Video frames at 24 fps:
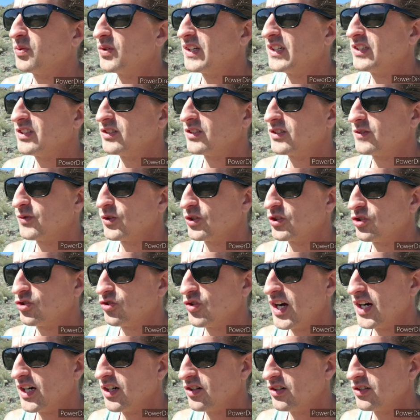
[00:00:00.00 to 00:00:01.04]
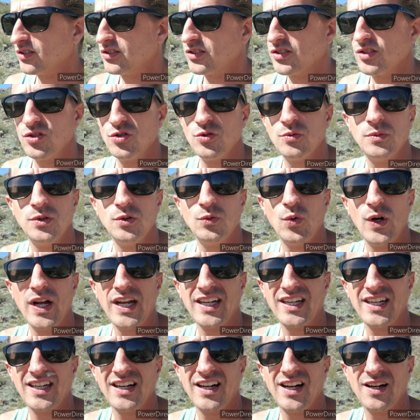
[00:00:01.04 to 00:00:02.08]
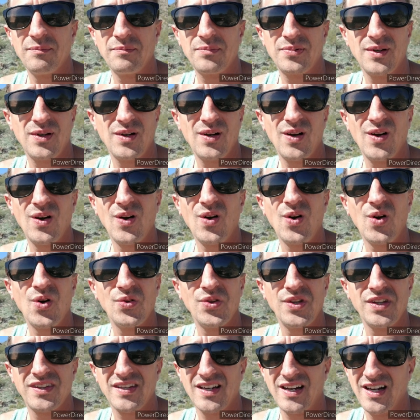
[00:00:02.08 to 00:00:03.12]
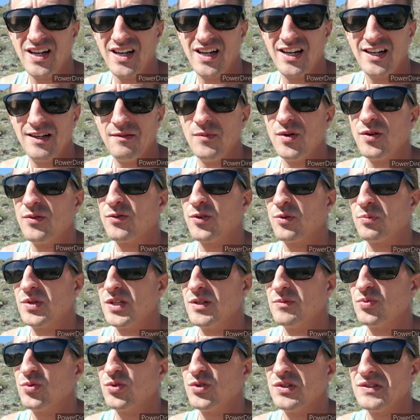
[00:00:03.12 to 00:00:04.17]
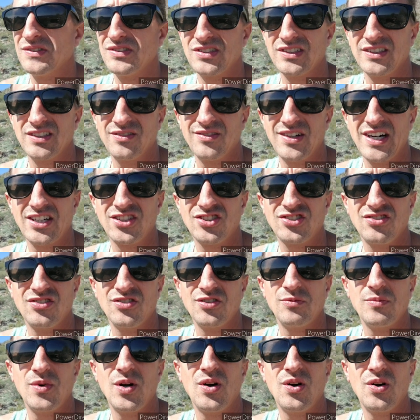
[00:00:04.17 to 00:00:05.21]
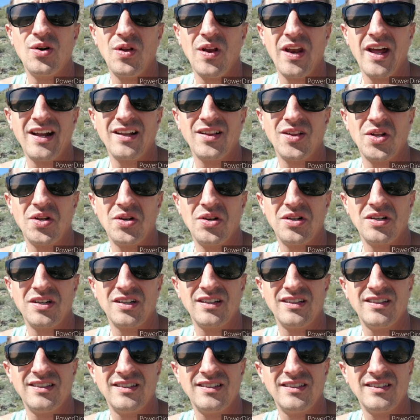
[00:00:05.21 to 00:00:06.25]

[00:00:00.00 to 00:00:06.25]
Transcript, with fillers: place for truckers, so you'll be waking up all the time for people using the restroom all night long.